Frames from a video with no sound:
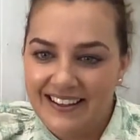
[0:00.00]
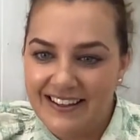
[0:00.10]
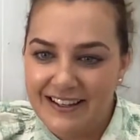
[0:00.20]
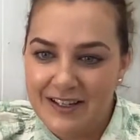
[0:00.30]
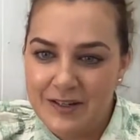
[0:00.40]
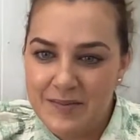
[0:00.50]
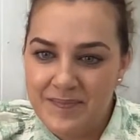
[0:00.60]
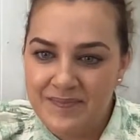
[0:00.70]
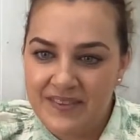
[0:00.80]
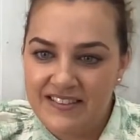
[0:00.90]

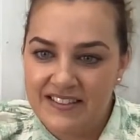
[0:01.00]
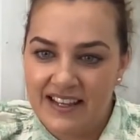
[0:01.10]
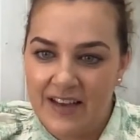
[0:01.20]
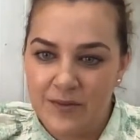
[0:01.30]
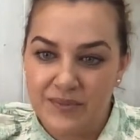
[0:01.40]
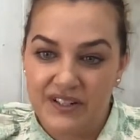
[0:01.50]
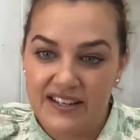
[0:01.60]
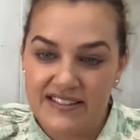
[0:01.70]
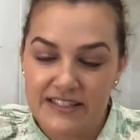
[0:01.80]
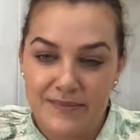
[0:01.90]
Did I have a
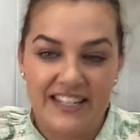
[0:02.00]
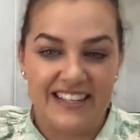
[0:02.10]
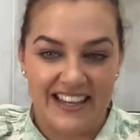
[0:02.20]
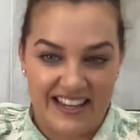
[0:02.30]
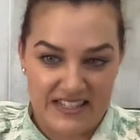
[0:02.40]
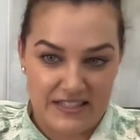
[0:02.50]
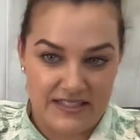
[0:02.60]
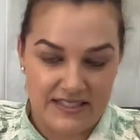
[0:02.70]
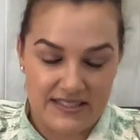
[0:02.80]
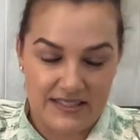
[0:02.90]
price limit?
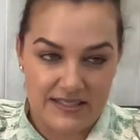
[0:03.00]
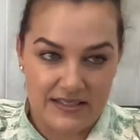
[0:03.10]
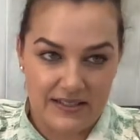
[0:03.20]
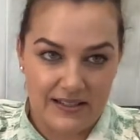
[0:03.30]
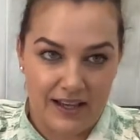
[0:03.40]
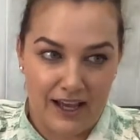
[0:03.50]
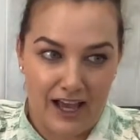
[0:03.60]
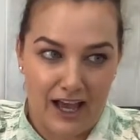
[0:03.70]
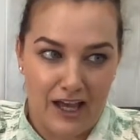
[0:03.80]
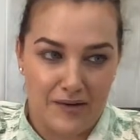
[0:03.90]
Yes.
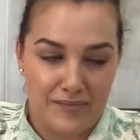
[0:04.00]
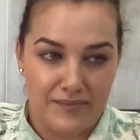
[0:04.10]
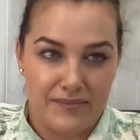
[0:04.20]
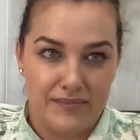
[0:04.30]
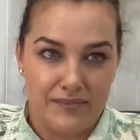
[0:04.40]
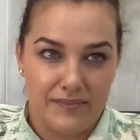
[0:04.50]
I